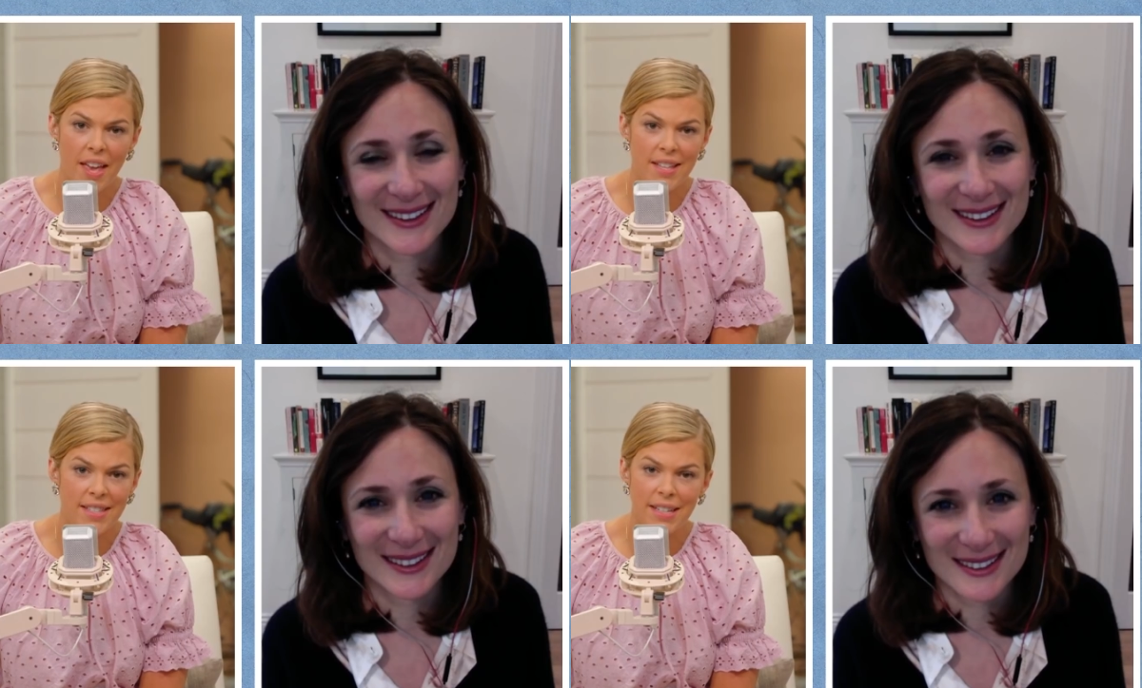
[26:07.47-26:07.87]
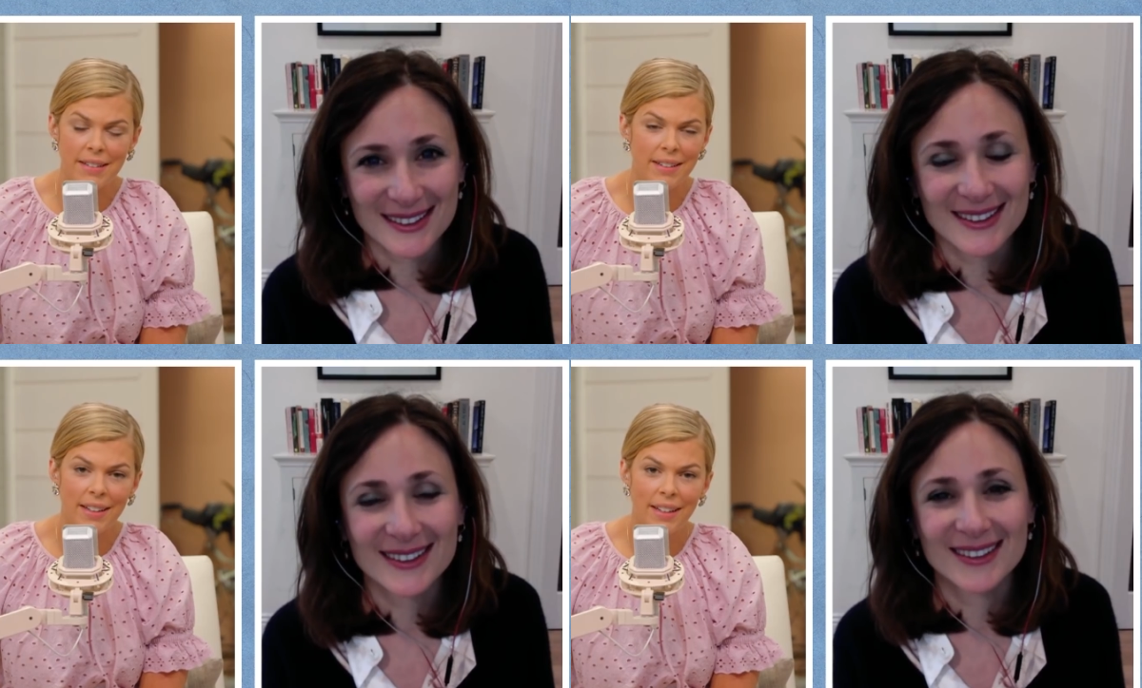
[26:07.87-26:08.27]
Speaker 1: this?
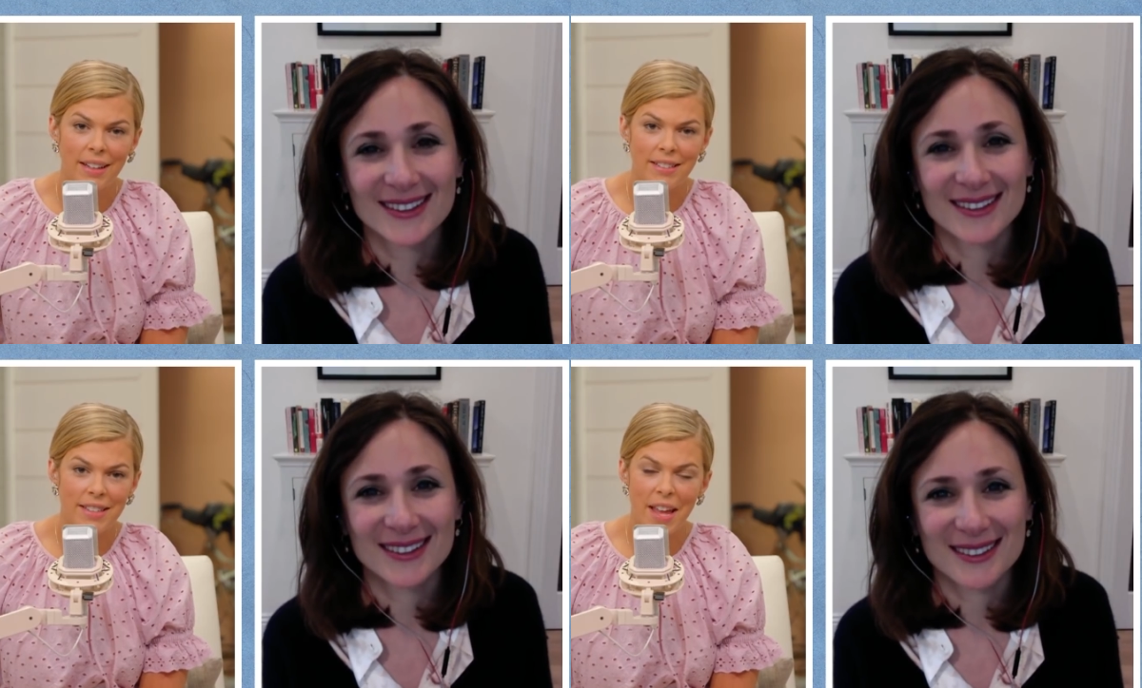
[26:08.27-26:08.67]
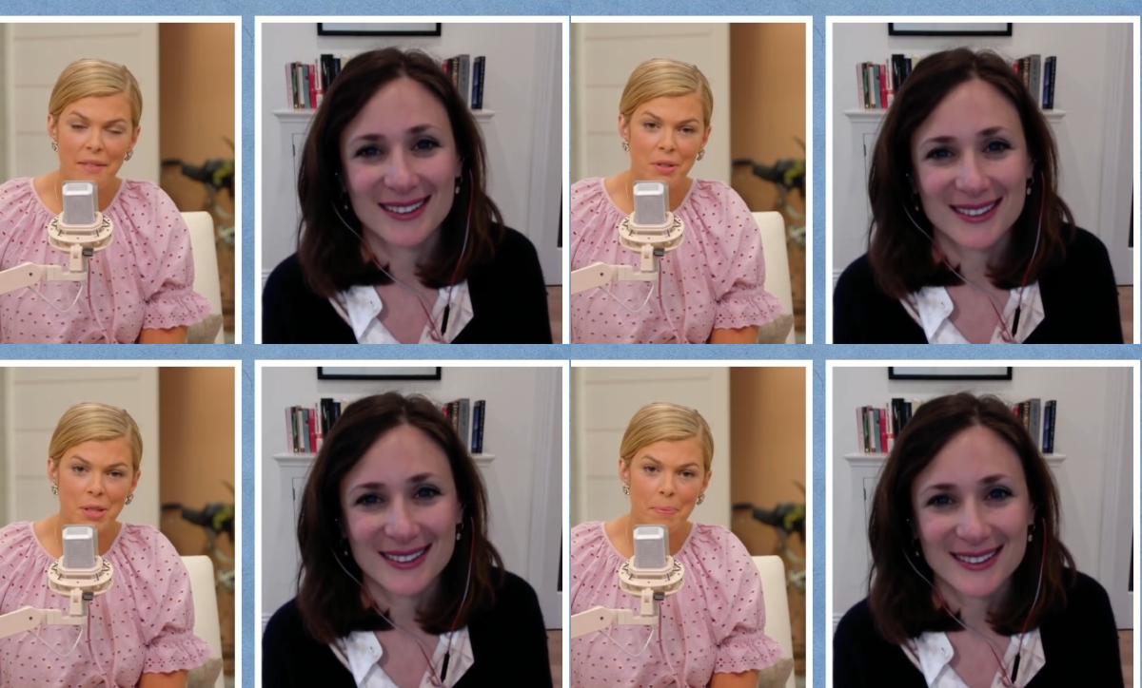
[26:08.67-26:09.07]
And did they
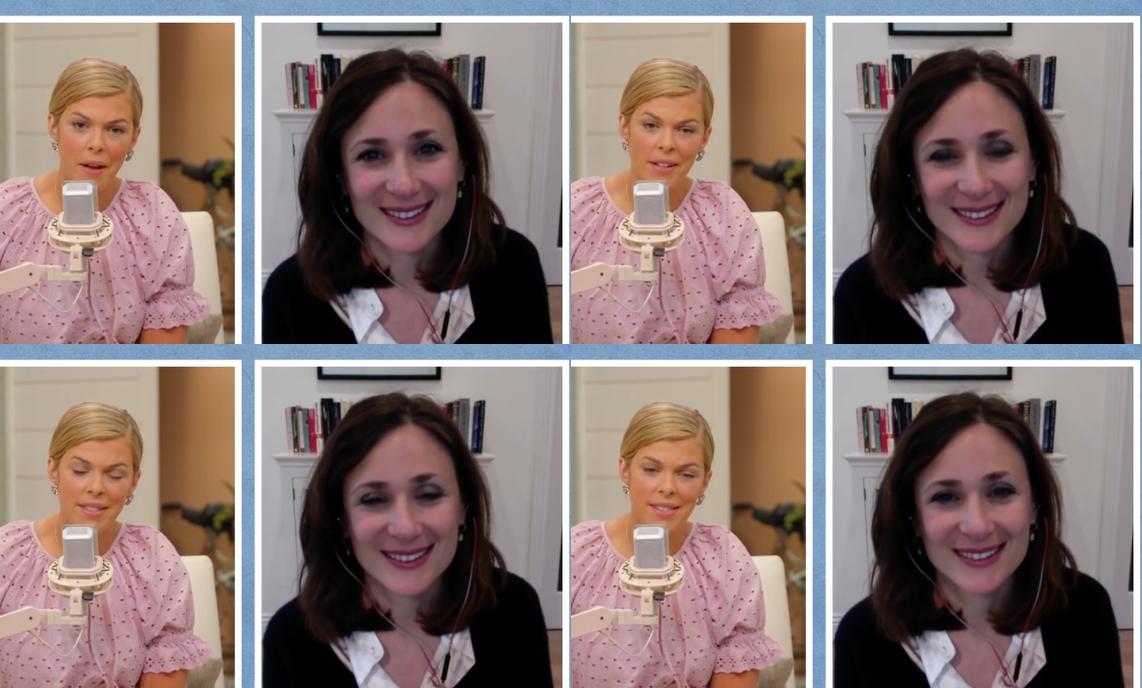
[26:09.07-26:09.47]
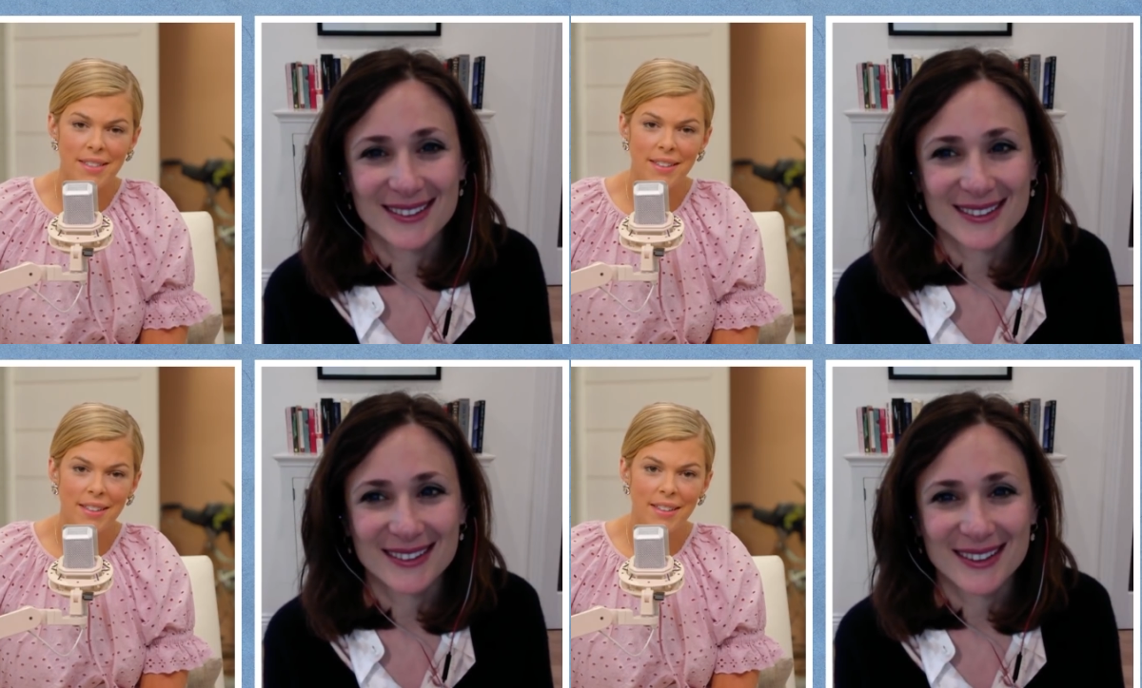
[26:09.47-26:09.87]
have a response?
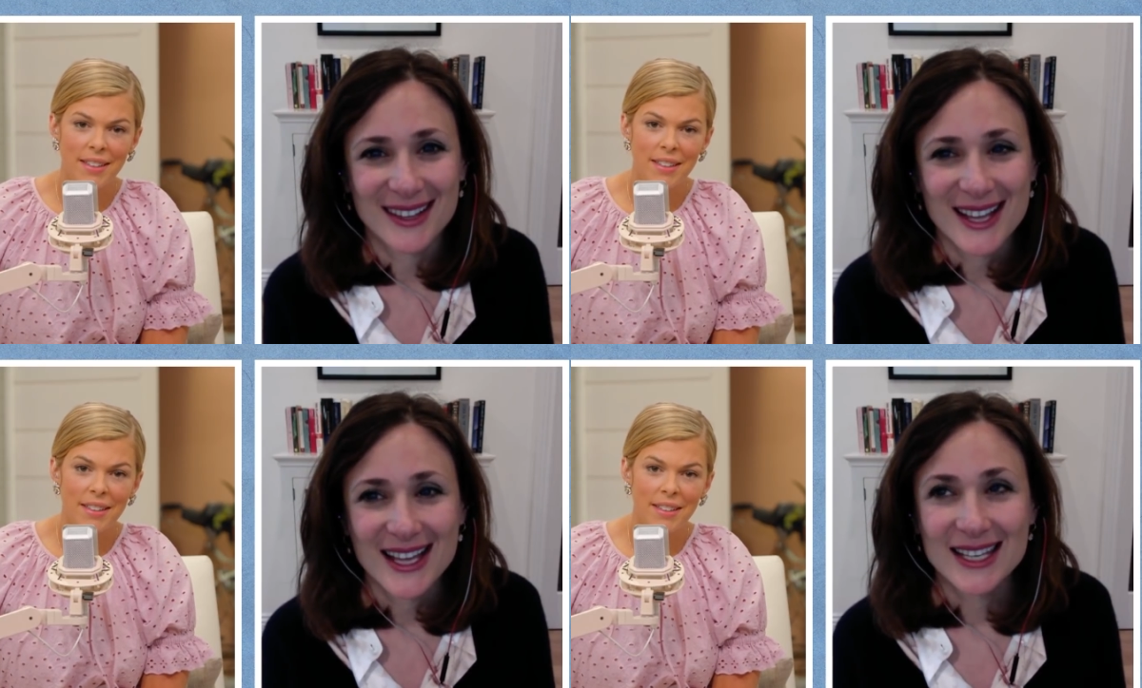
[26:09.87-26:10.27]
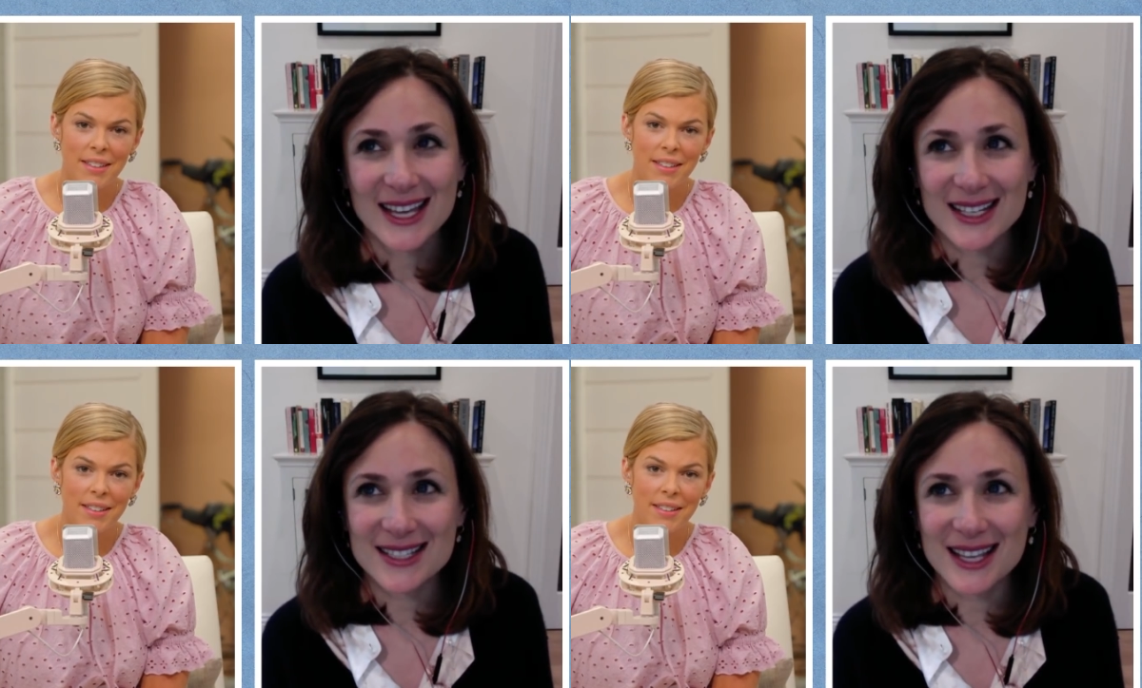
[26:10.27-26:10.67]

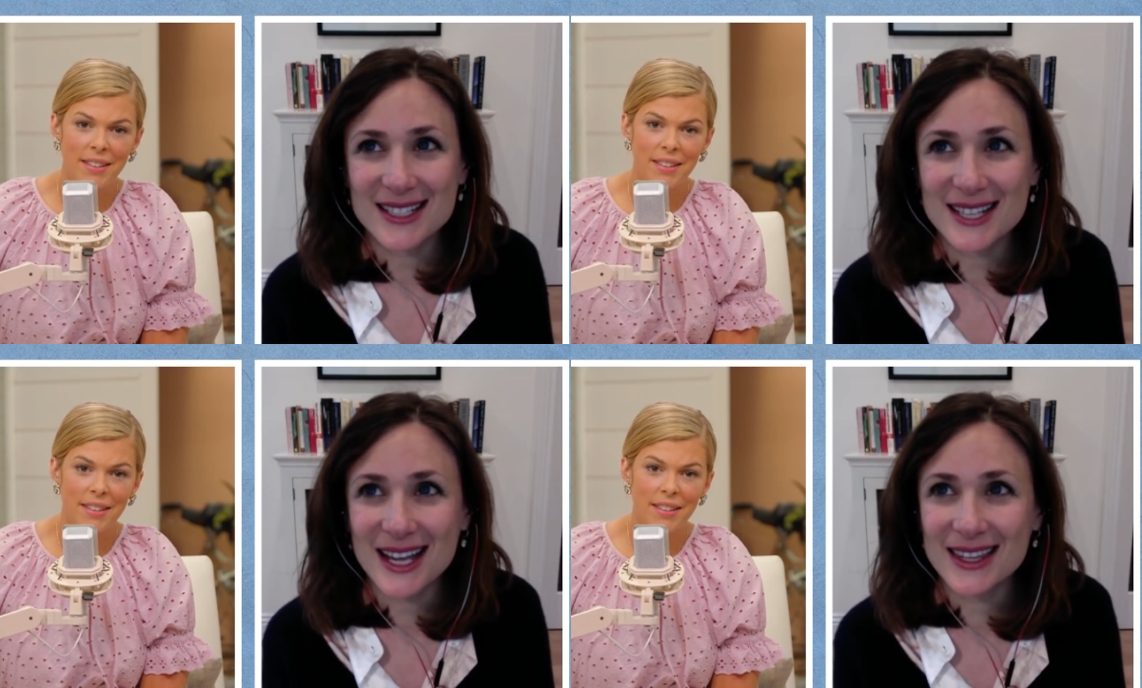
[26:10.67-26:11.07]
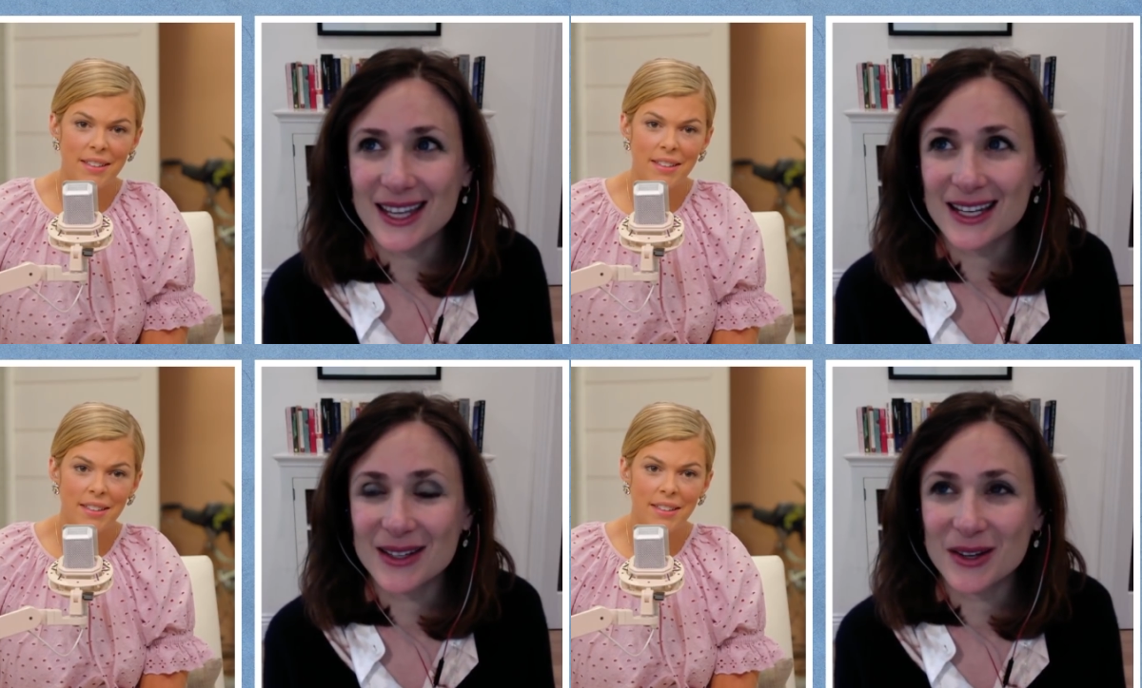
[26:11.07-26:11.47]
Speaker 2: Yes, they said that it